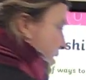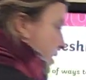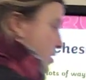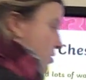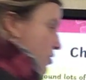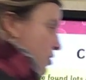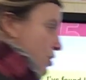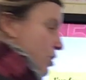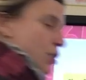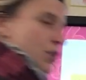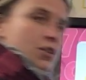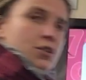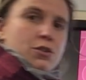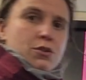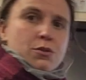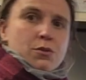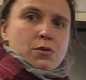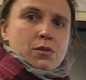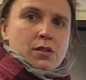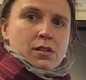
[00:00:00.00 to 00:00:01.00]
then 2.
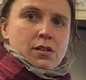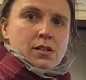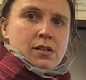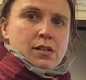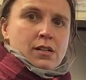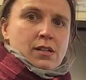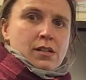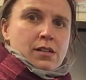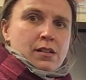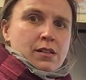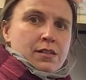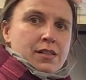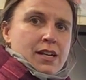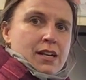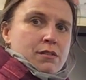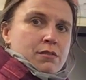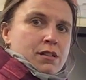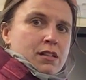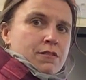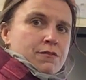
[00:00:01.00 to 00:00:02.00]
That
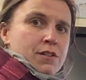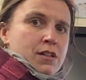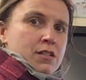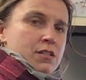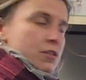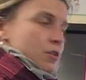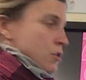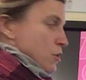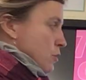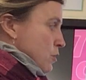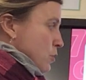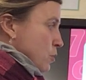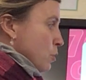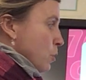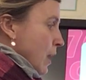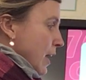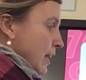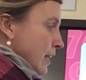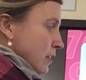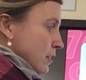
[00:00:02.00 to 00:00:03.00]
will give us
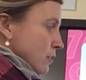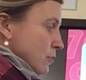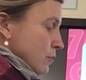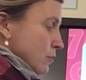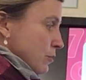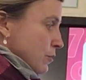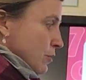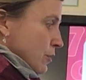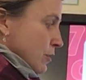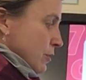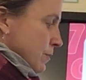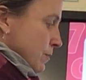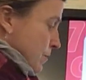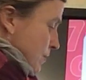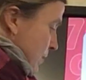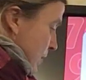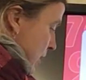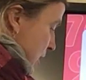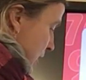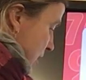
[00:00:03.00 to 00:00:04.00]
12.
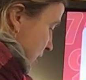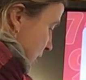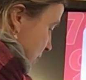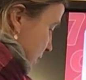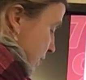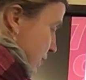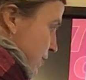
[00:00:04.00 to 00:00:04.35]
And